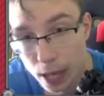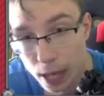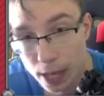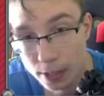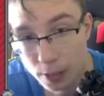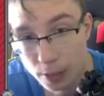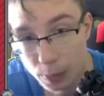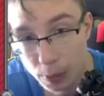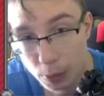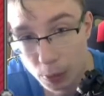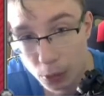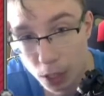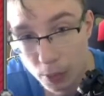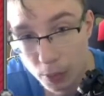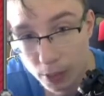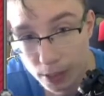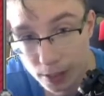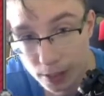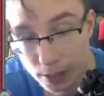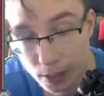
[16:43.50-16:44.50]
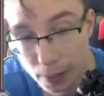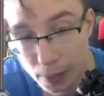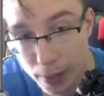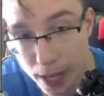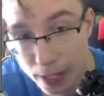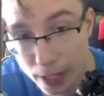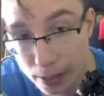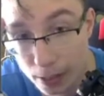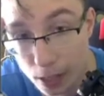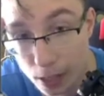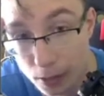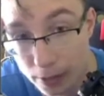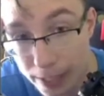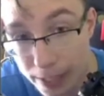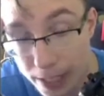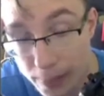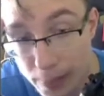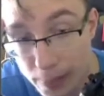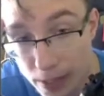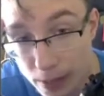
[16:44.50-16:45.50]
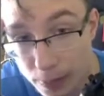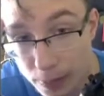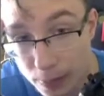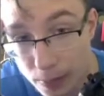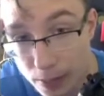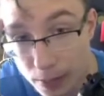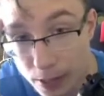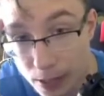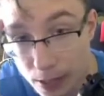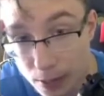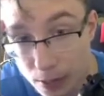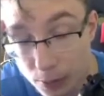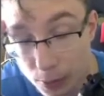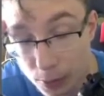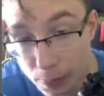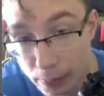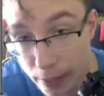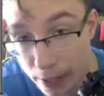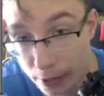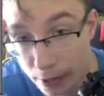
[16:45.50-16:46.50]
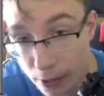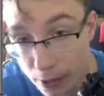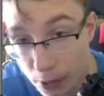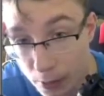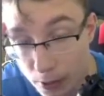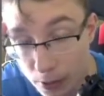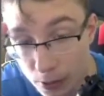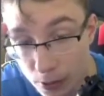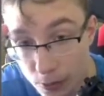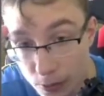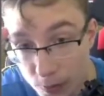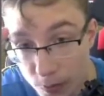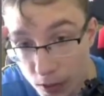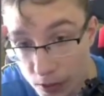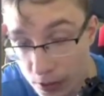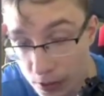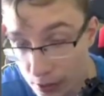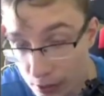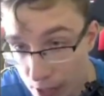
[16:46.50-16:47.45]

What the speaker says: outspeed whatever is in the background, that being the Repairer with Focus